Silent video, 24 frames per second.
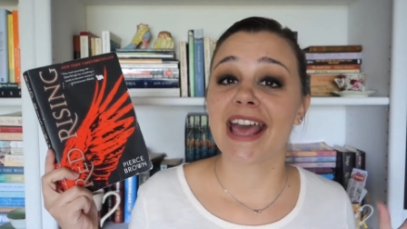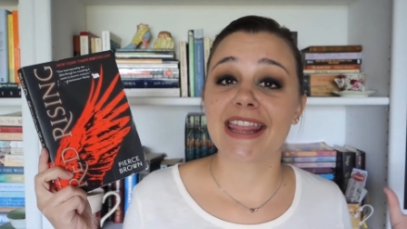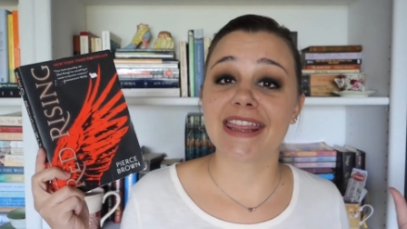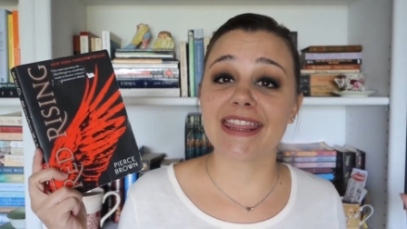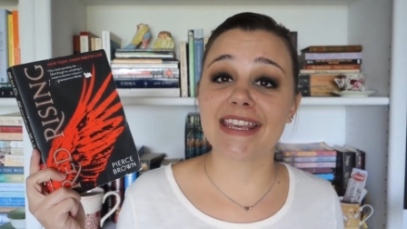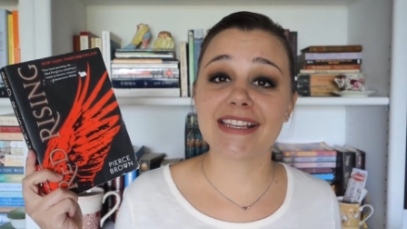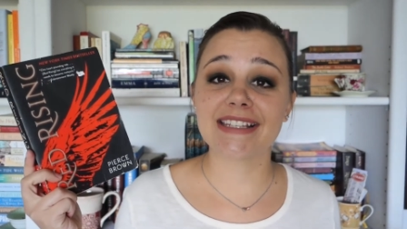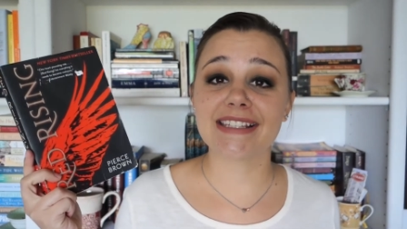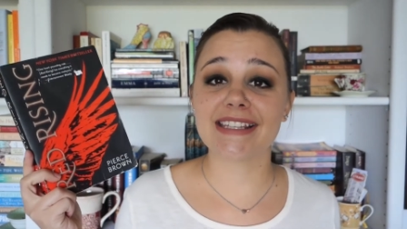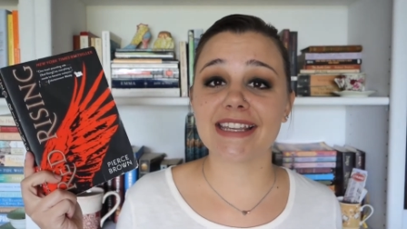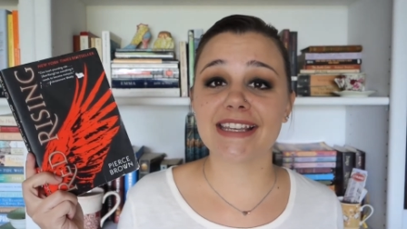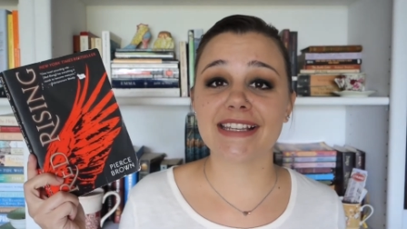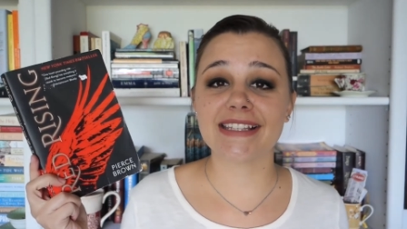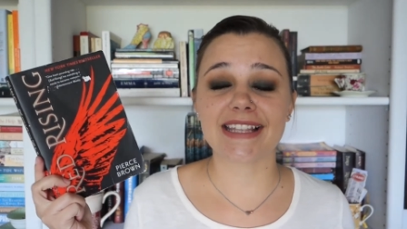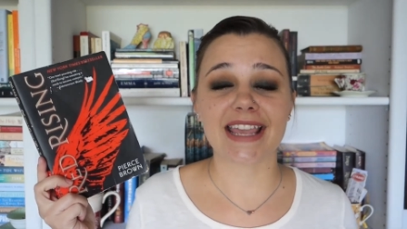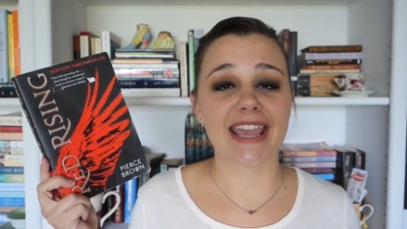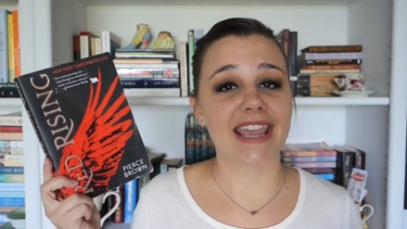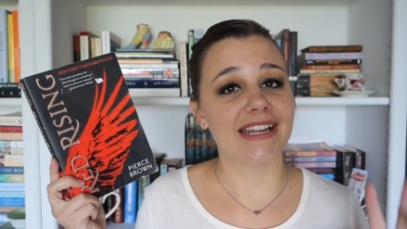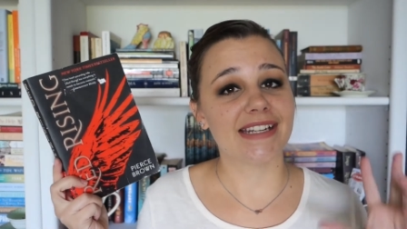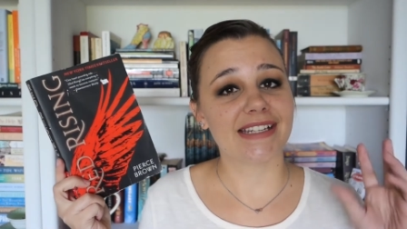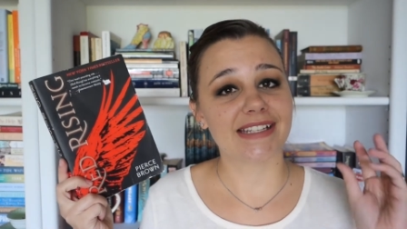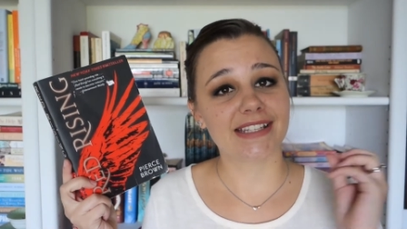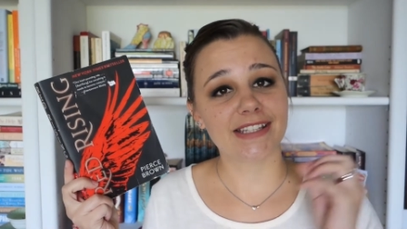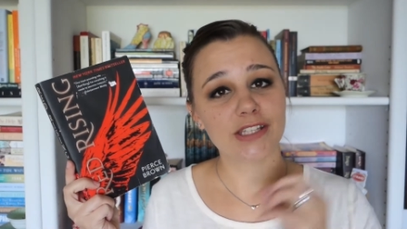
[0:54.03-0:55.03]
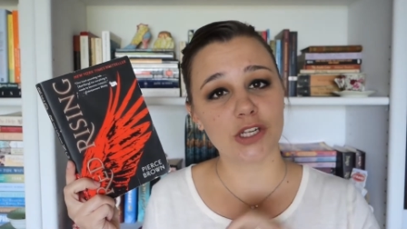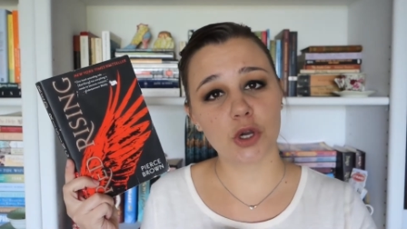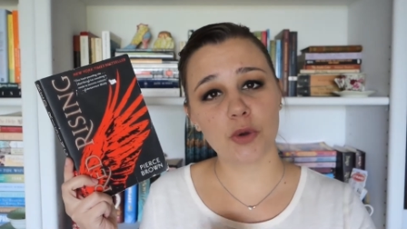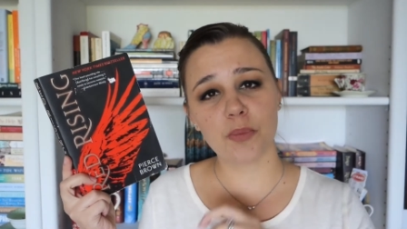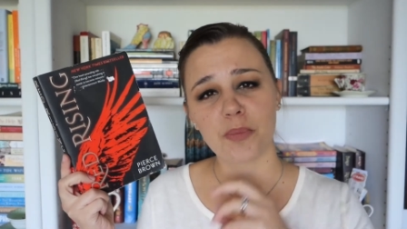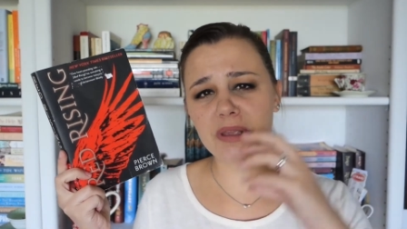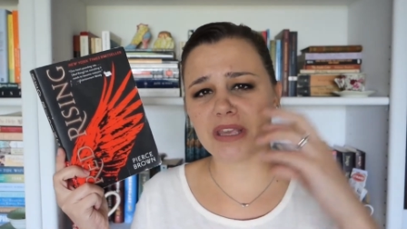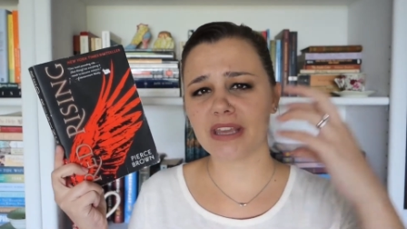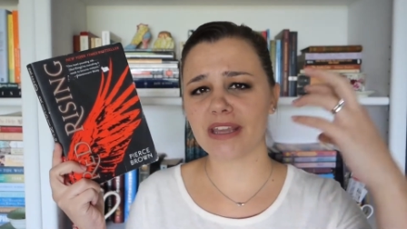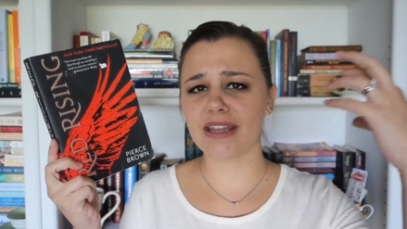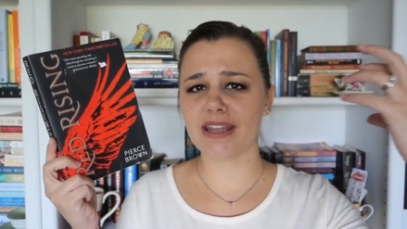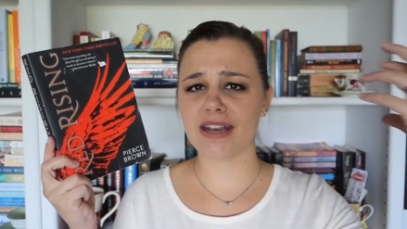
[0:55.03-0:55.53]
This is a
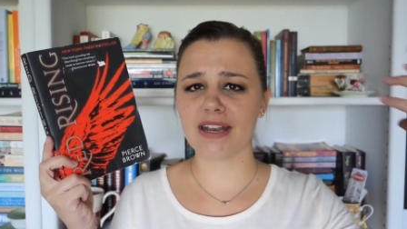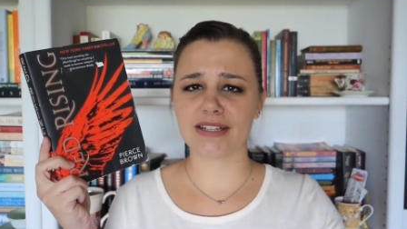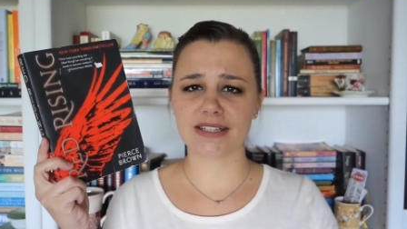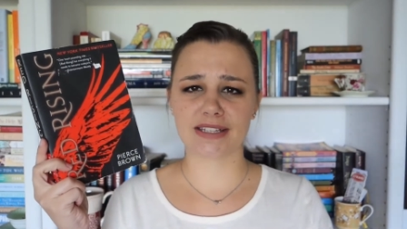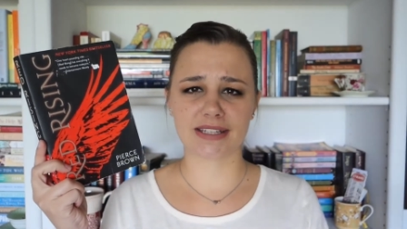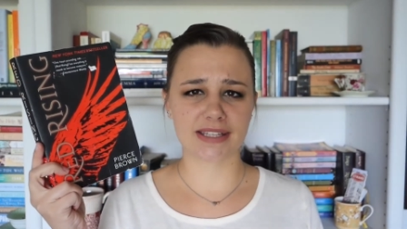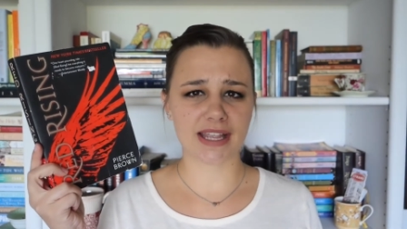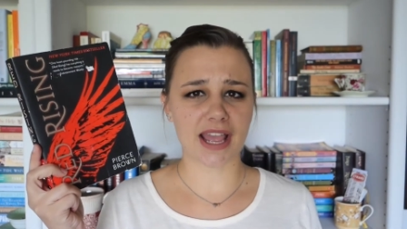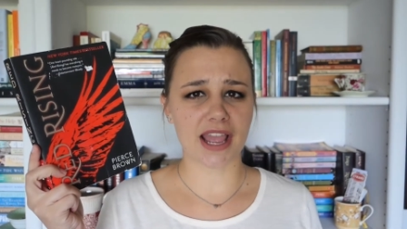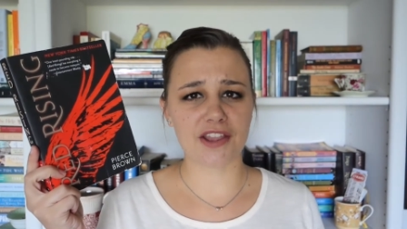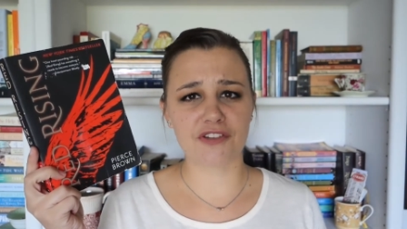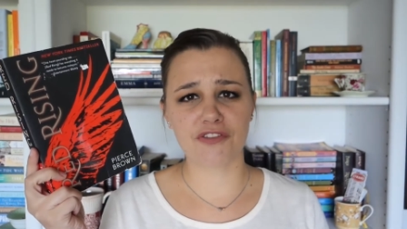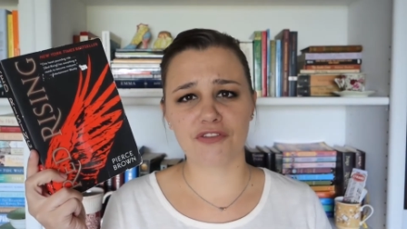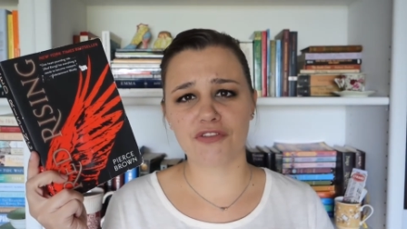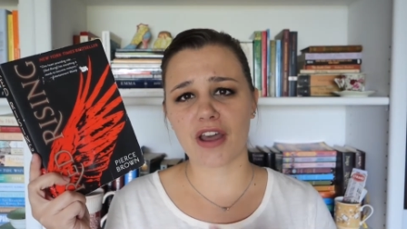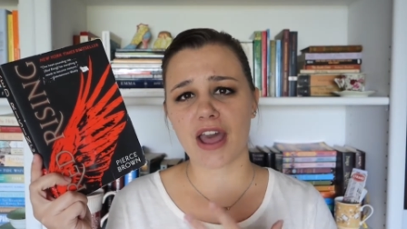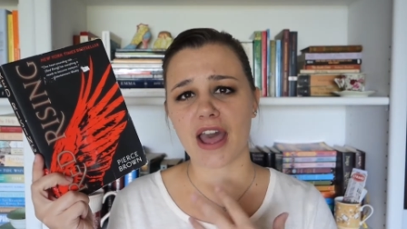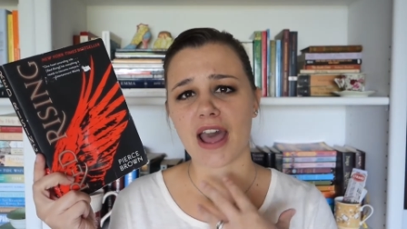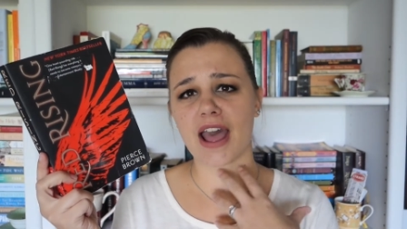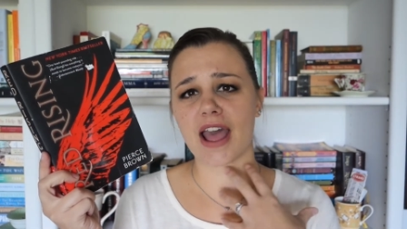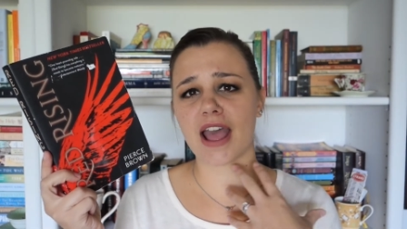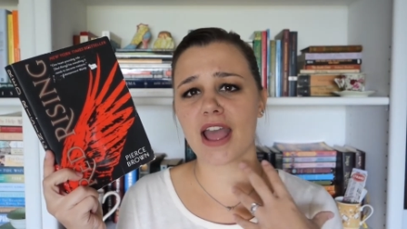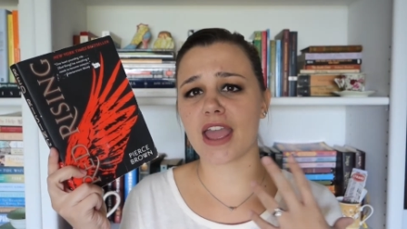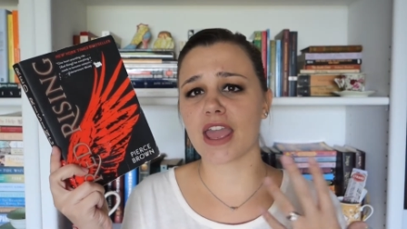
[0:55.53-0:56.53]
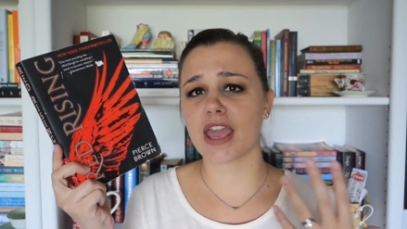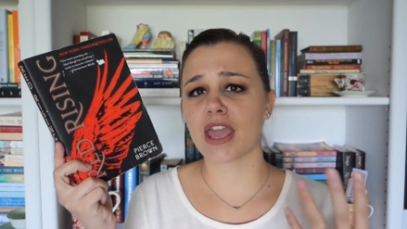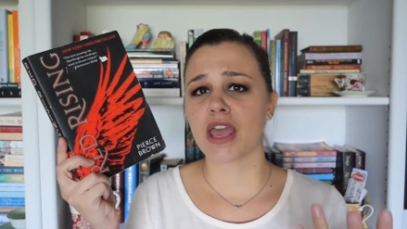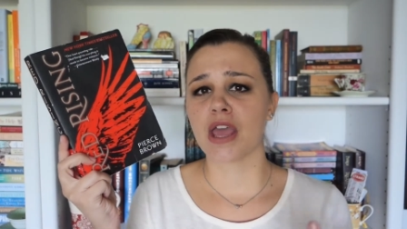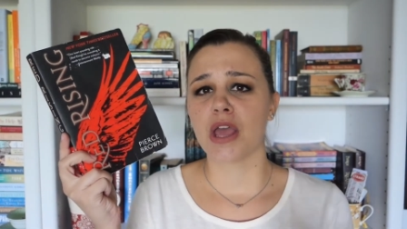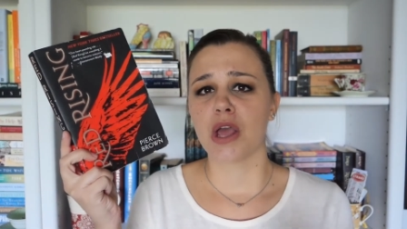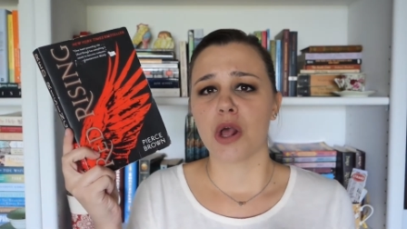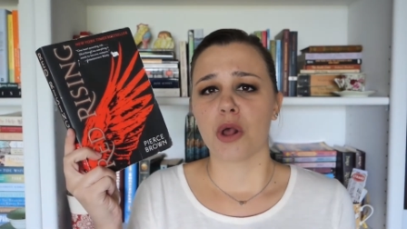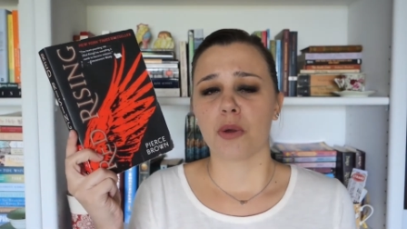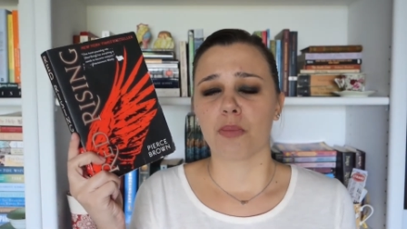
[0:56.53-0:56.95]
dystopian, sci-fi,